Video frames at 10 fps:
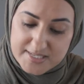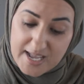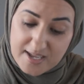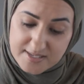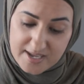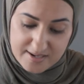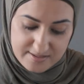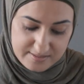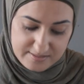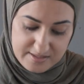za'atar.
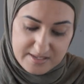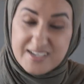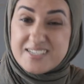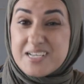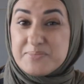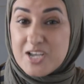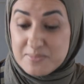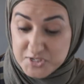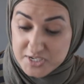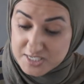
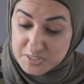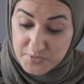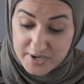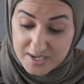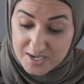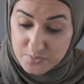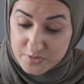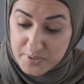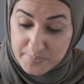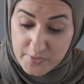Sometimes you can sprinkle it with
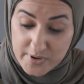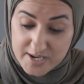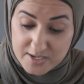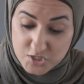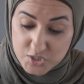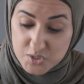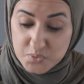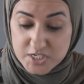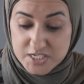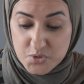paprika too,
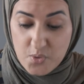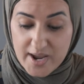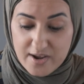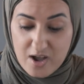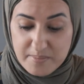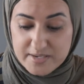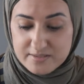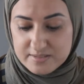which is quite common.